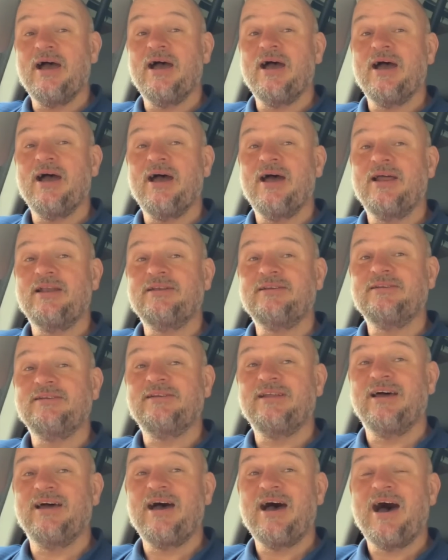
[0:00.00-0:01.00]

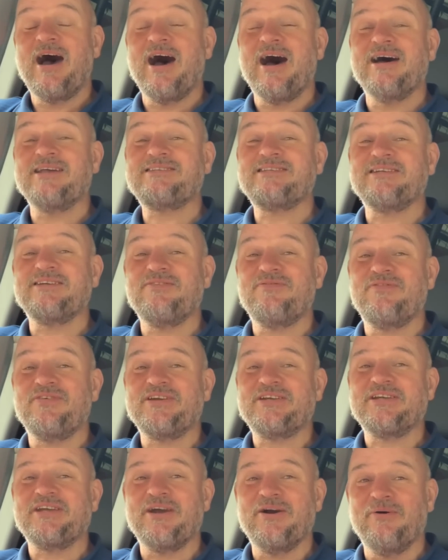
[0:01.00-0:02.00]
And I did a
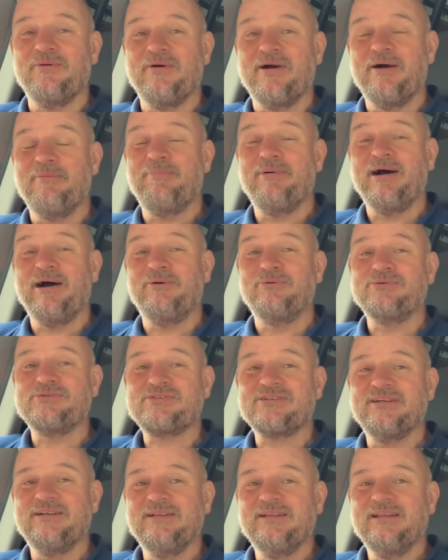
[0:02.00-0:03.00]
video
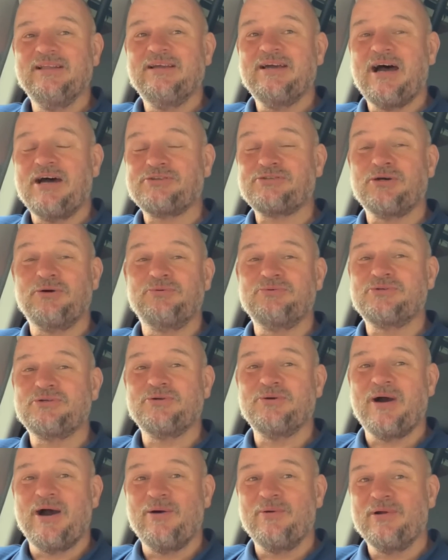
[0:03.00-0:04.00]
about I don't
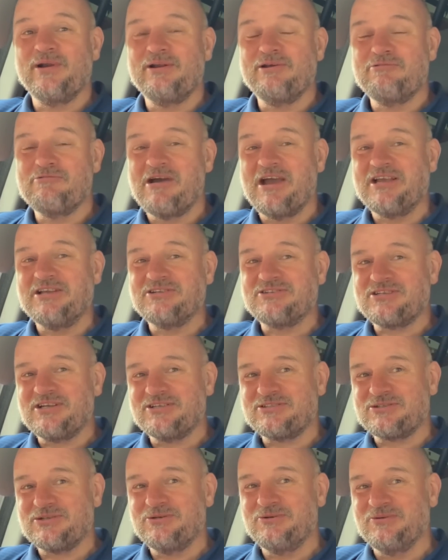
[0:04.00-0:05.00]
do hourly rates, I
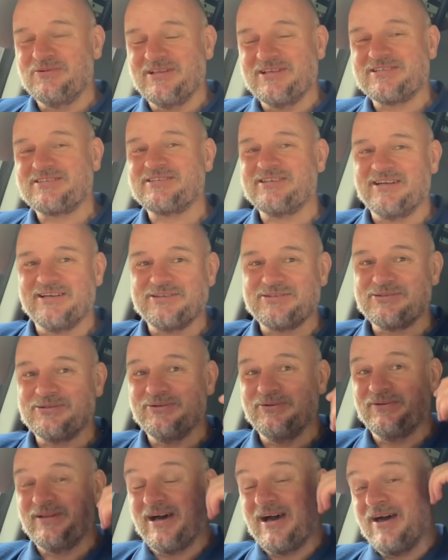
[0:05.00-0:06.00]
do this and I
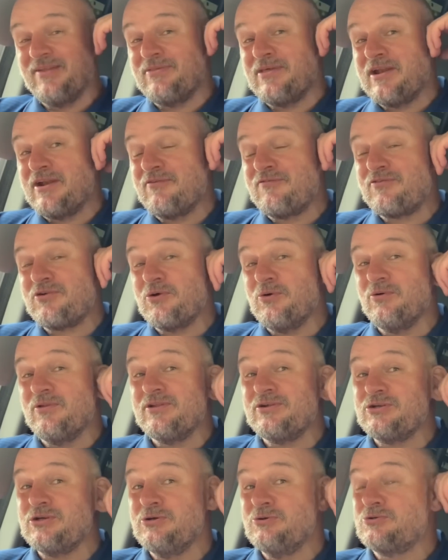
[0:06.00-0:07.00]
do that. And then a few
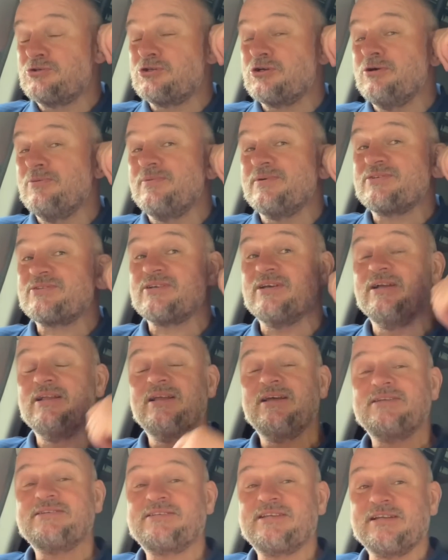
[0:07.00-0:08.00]
other YouTubers
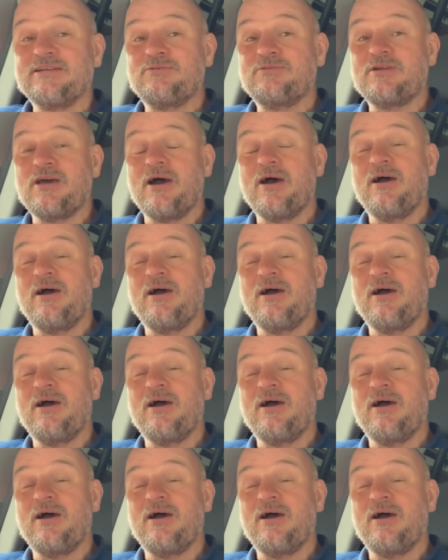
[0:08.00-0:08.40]
did